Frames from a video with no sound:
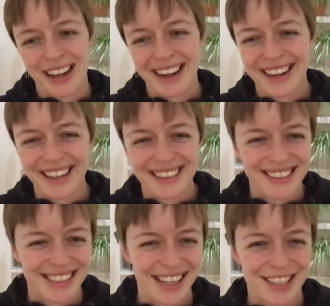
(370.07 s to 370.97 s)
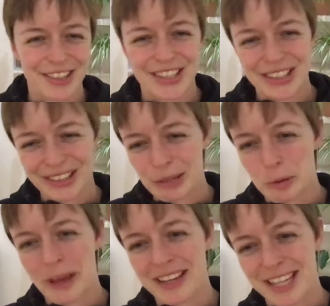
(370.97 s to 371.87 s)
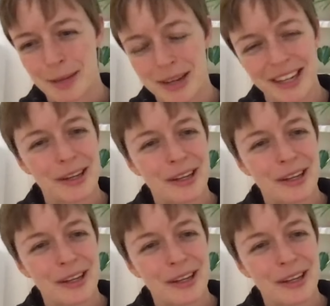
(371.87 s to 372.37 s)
hiatus due to global pandemic.